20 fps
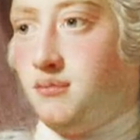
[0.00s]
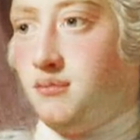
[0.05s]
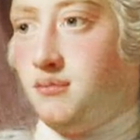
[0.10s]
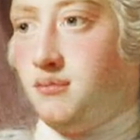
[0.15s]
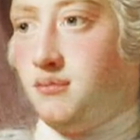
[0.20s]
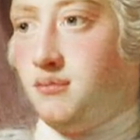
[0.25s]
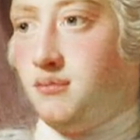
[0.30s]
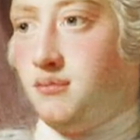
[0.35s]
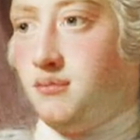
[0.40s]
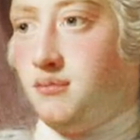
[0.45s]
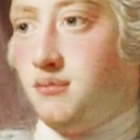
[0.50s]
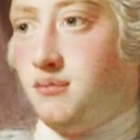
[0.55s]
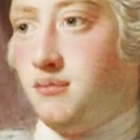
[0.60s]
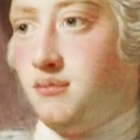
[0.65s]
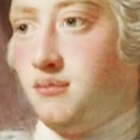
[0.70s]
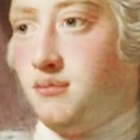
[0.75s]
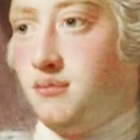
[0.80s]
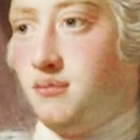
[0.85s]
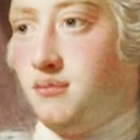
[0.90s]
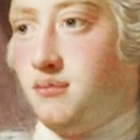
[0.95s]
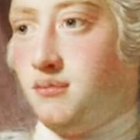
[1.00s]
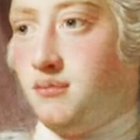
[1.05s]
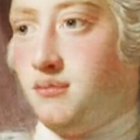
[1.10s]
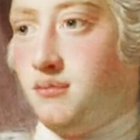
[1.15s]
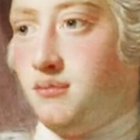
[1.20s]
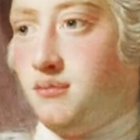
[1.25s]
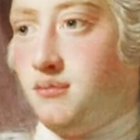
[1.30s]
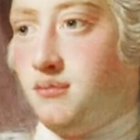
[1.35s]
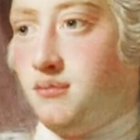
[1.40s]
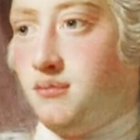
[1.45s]

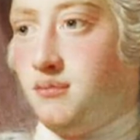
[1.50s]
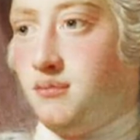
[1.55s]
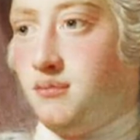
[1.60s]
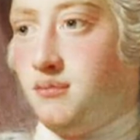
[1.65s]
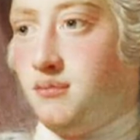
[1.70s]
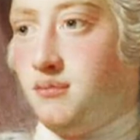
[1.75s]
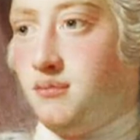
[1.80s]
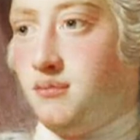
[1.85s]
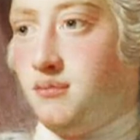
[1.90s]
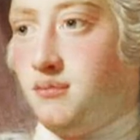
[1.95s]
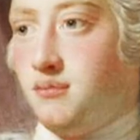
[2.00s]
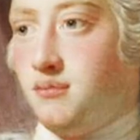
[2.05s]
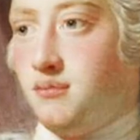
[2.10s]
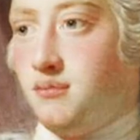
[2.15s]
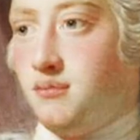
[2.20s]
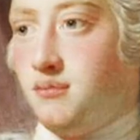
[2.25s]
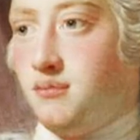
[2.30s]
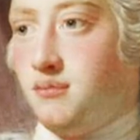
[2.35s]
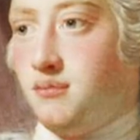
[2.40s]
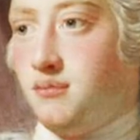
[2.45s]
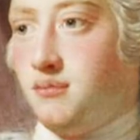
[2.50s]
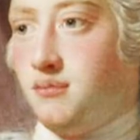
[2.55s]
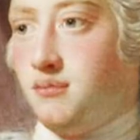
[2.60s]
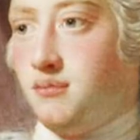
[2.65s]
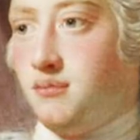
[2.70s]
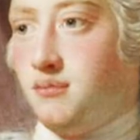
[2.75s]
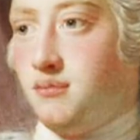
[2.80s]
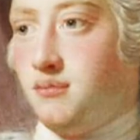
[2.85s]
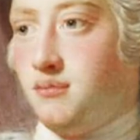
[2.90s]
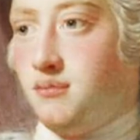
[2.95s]

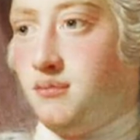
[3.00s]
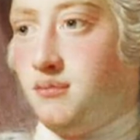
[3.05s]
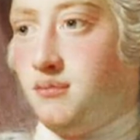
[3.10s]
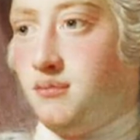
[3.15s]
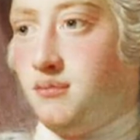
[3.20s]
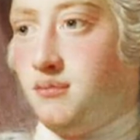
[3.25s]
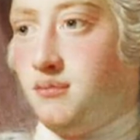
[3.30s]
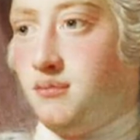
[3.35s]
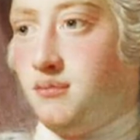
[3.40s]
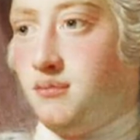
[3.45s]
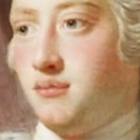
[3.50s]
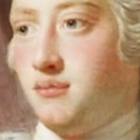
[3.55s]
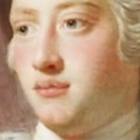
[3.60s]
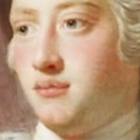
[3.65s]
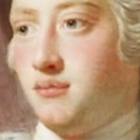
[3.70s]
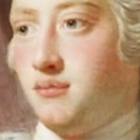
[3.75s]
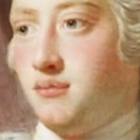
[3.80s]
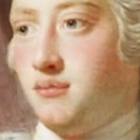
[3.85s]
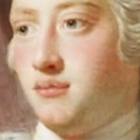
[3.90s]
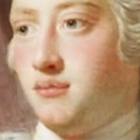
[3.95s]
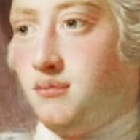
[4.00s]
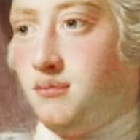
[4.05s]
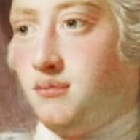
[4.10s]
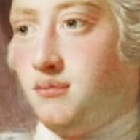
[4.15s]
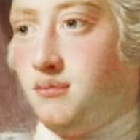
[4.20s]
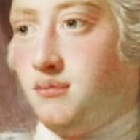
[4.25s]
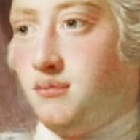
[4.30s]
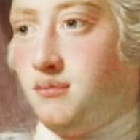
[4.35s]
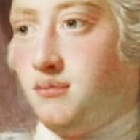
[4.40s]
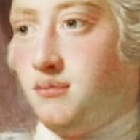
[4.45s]

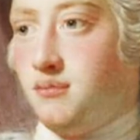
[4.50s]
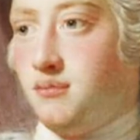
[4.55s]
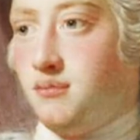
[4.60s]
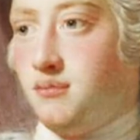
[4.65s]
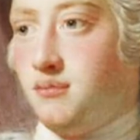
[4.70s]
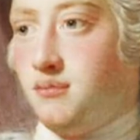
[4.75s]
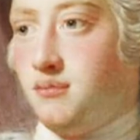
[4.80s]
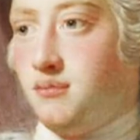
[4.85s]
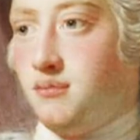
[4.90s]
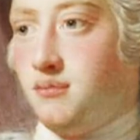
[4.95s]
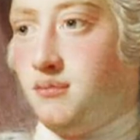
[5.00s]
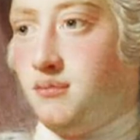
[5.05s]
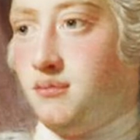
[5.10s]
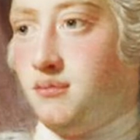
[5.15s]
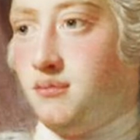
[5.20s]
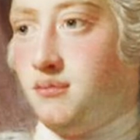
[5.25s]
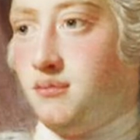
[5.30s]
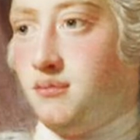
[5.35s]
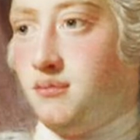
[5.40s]
No words are spoken by the person on screen.